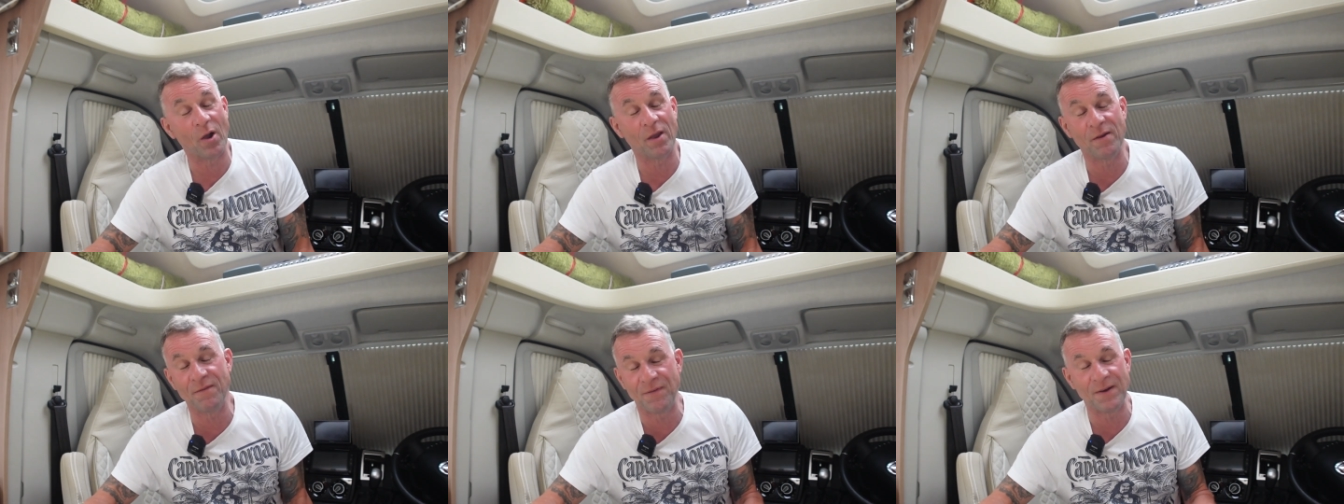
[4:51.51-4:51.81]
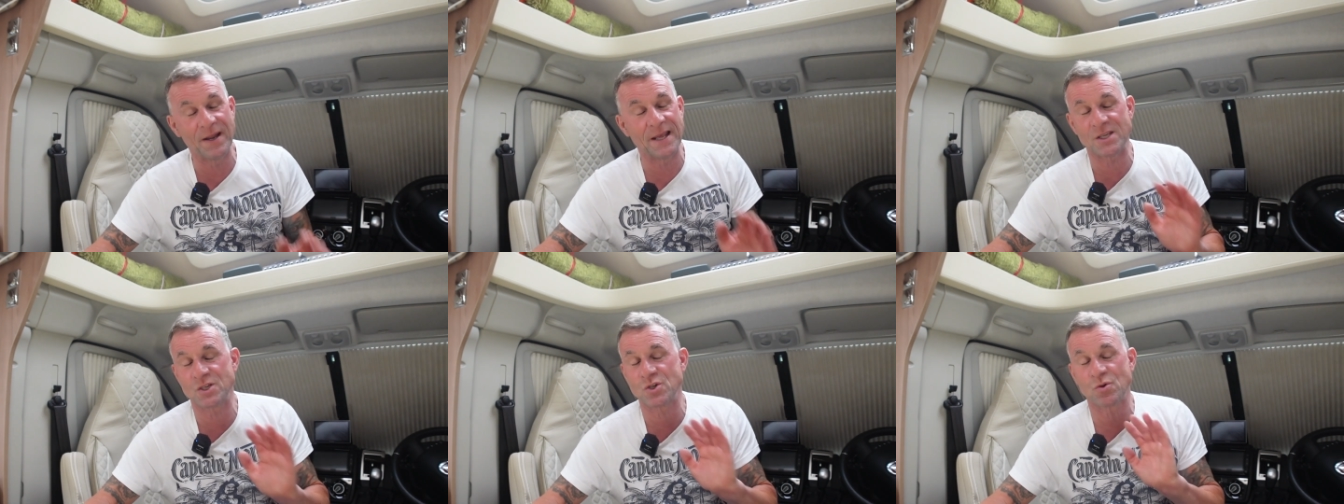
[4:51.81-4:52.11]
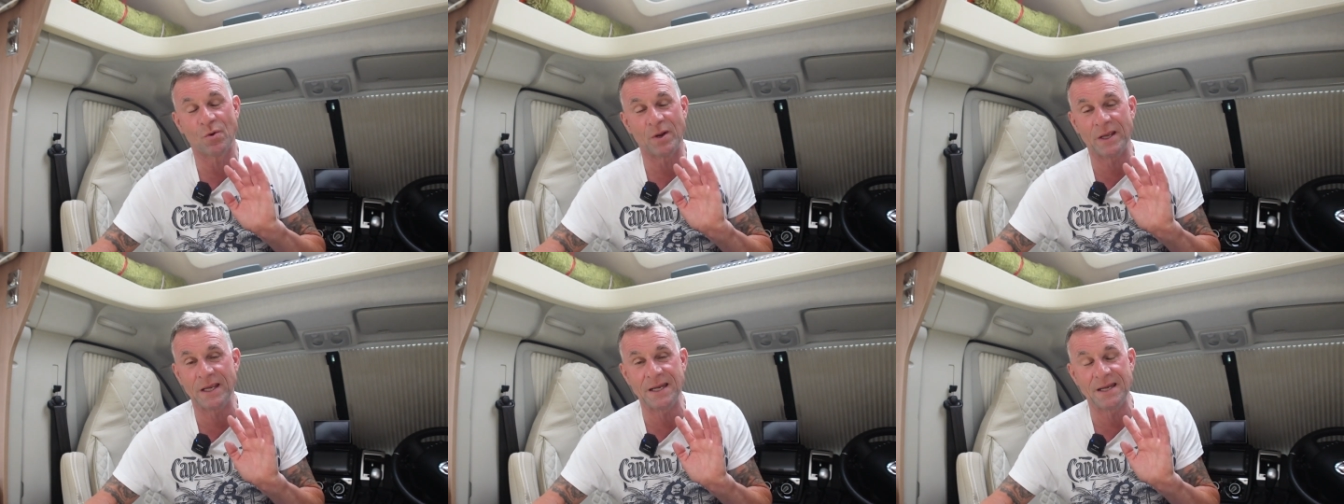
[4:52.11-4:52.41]
I've
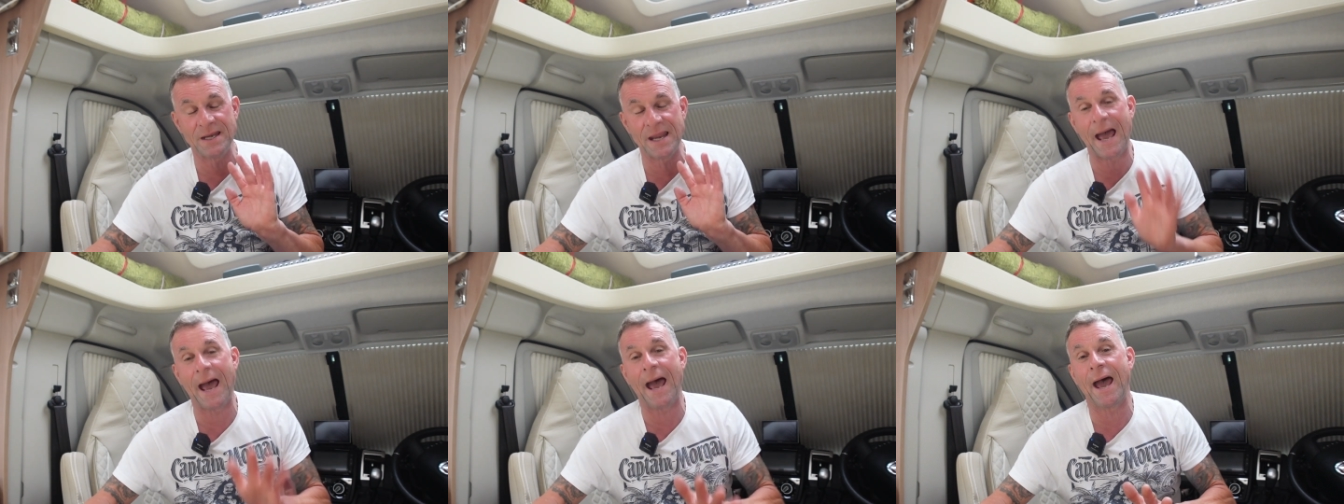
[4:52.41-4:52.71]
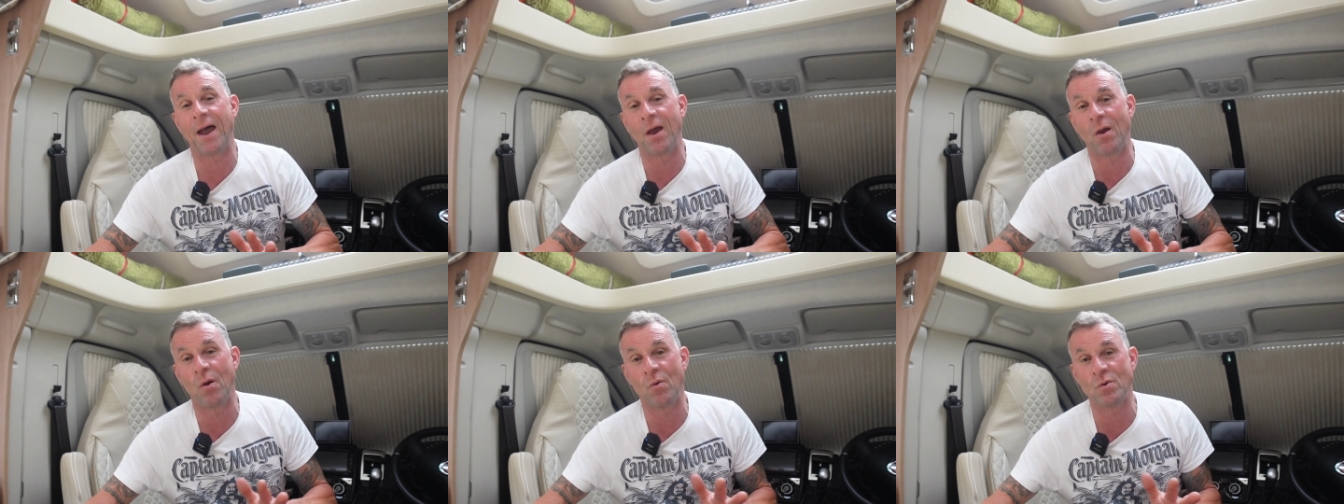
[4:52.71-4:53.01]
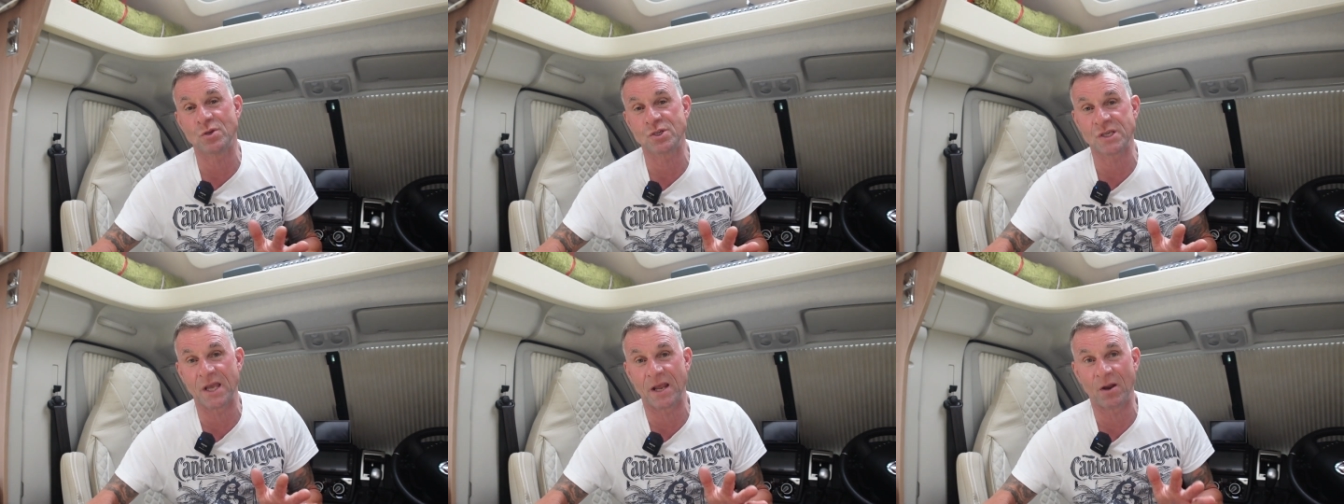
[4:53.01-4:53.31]
literally
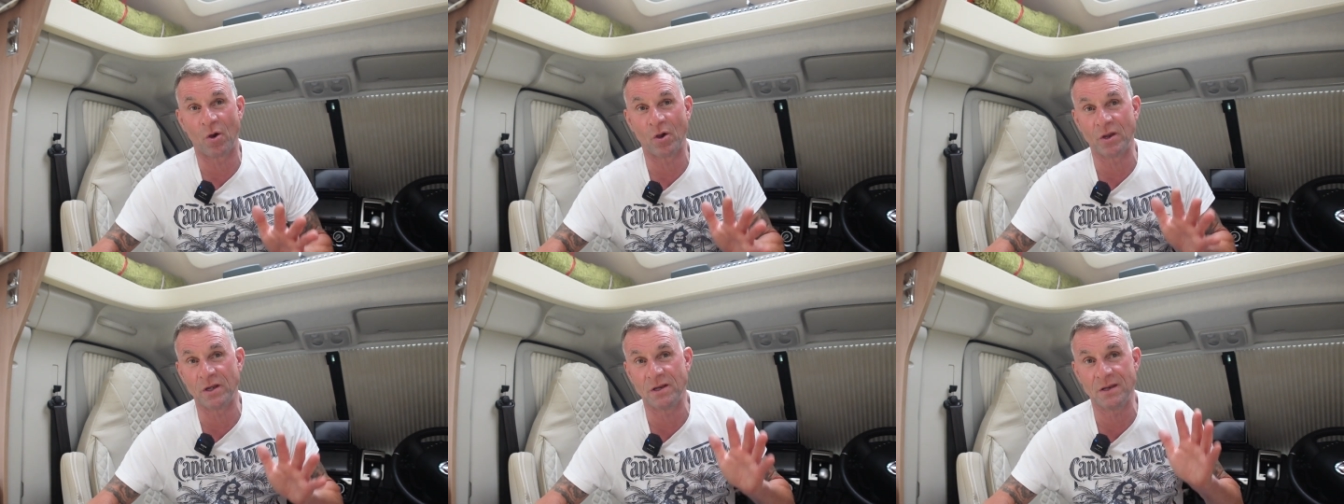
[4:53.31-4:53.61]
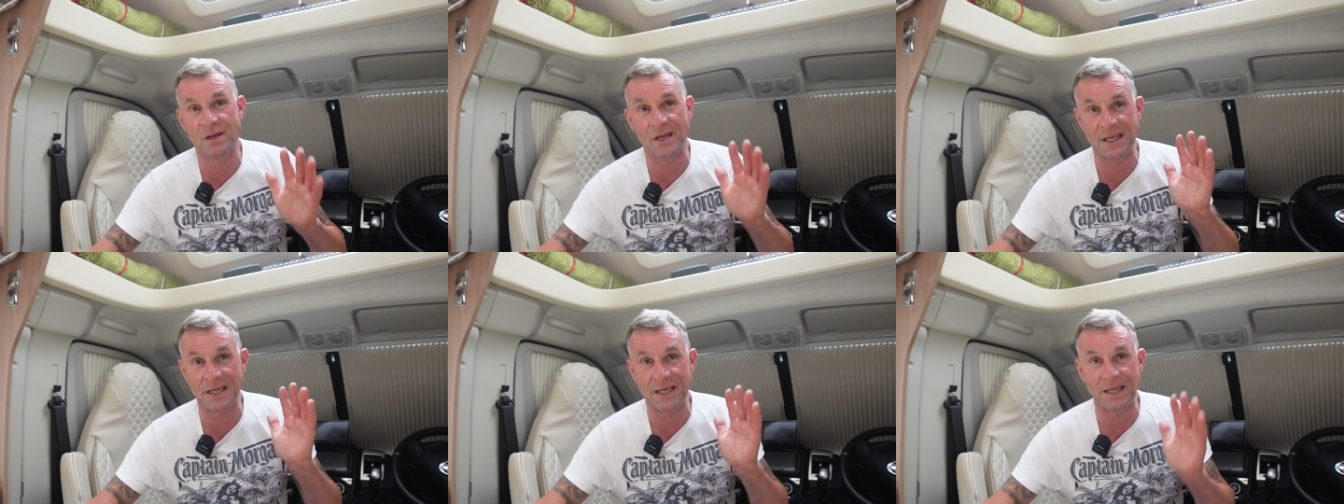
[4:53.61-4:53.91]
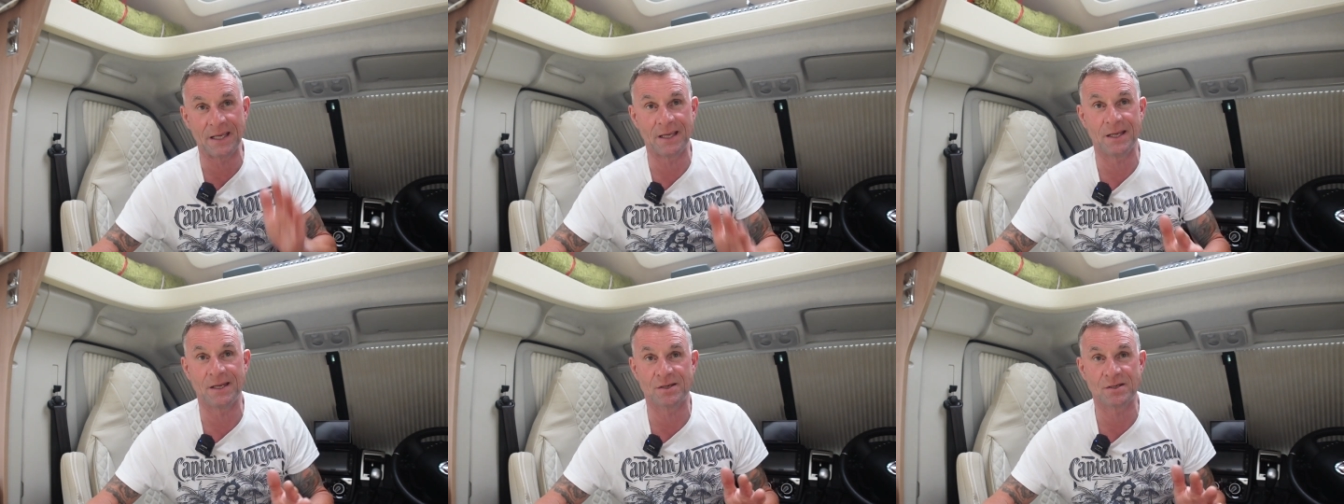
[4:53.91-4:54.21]
now said I
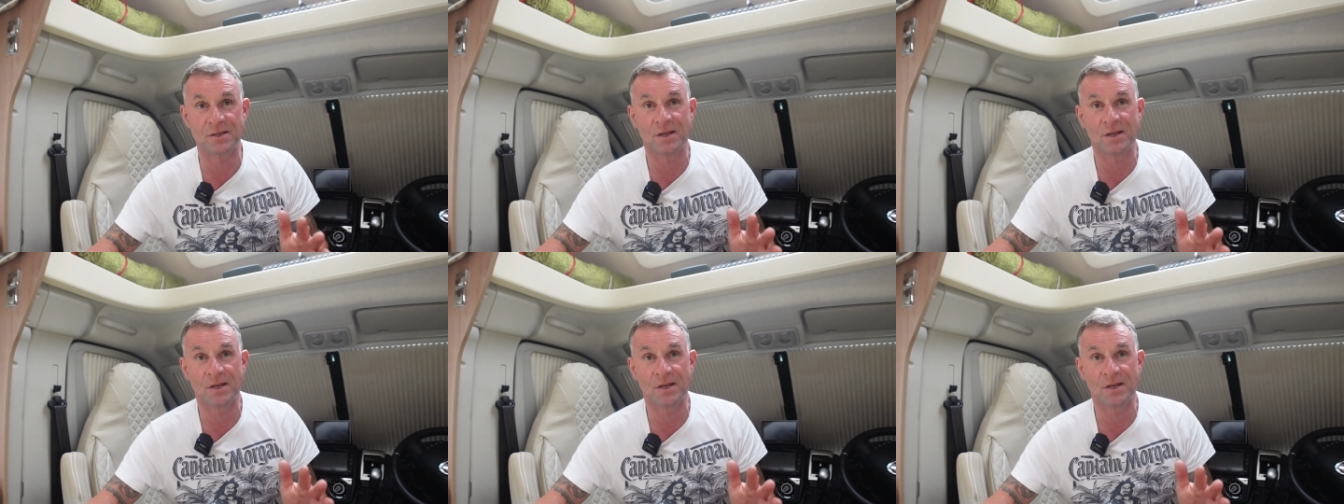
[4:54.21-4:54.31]
need